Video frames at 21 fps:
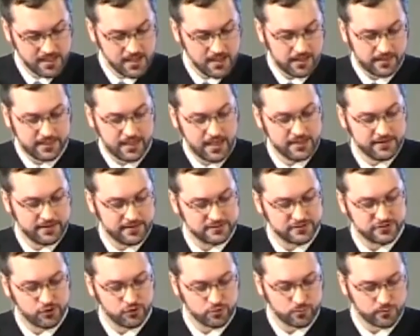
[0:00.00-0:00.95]
Again, in
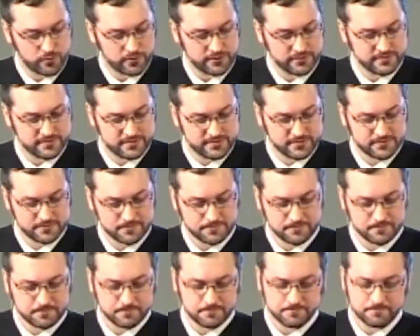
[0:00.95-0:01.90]
his own words,
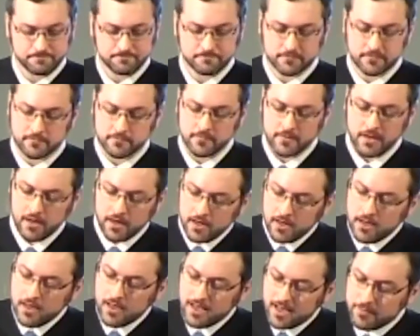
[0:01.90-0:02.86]

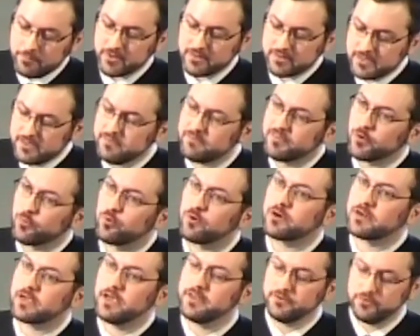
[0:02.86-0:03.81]
I believe the
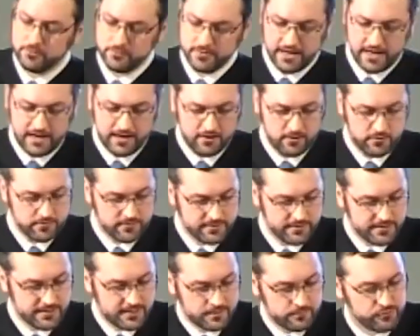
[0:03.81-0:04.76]
work I do now
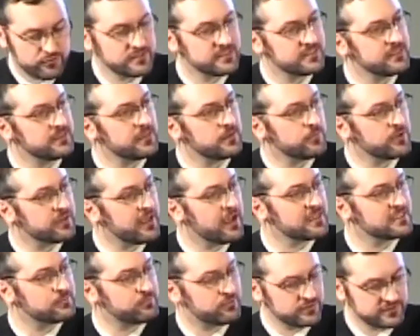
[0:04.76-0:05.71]
in prison and with
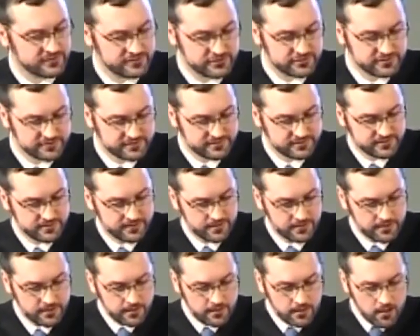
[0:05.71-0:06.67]
ex prisoners,
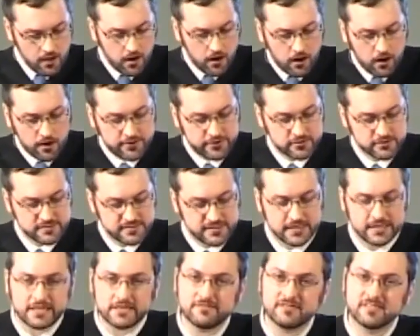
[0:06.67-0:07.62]
honors
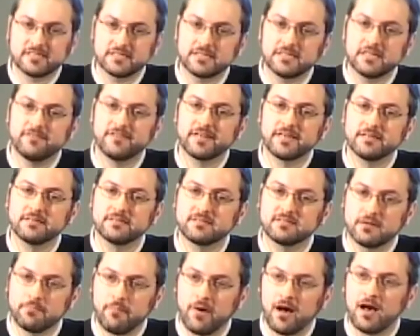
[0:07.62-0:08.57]
and gives significance
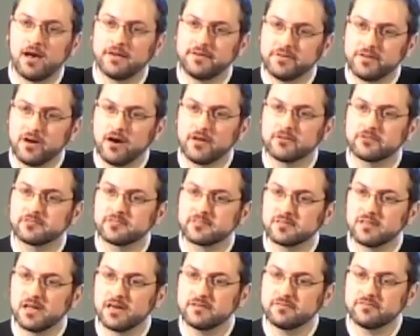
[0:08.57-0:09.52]
to my daughter's
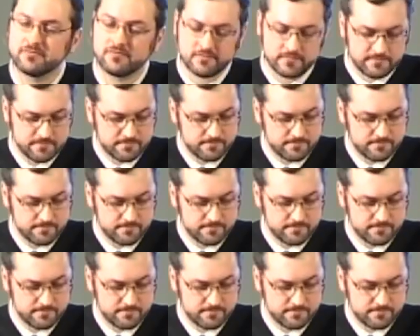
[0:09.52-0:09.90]
life.